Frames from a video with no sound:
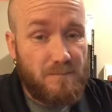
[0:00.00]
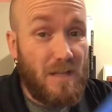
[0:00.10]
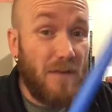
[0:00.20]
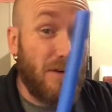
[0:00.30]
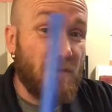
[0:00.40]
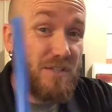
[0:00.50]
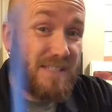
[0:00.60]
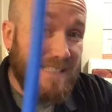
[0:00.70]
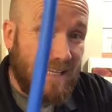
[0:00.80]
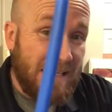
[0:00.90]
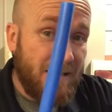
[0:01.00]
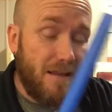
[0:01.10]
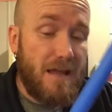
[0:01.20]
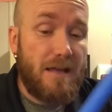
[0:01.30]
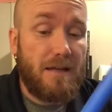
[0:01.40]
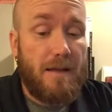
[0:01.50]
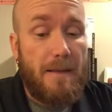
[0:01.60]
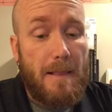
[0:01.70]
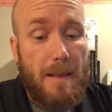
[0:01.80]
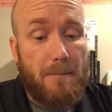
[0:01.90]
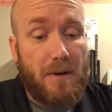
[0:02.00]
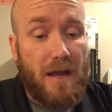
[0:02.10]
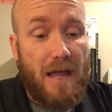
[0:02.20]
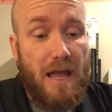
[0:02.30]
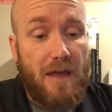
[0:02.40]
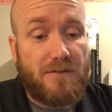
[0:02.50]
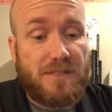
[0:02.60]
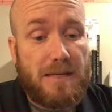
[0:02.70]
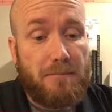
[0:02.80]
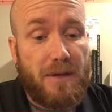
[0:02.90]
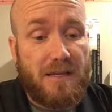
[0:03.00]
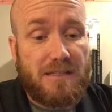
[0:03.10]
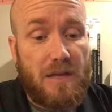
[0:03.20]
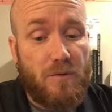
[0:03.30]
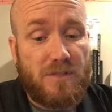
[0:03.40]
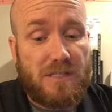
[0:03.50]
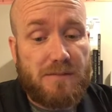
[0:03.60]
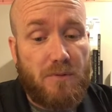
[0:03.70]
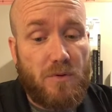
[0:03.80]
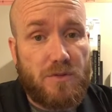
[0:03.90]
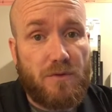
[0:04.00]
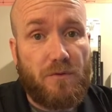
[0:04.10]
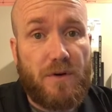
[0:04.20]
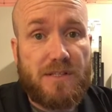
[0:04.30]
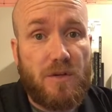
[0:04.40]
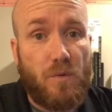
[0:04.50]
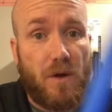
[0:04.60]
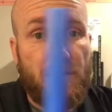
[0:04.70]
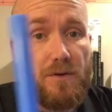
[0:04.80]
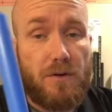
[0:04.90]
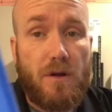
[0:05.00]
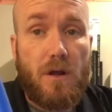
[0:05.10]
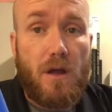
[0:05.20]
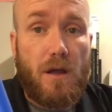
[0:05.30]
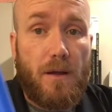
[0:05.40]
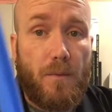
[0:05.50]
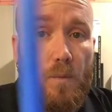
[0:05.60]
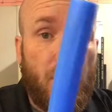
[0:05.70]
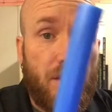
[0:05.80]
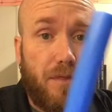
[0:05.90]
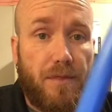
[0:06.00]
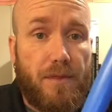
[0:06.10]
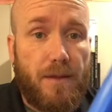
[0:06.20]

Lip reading: I've never seen that, but I have seen PEX that was exposed to freezing weather with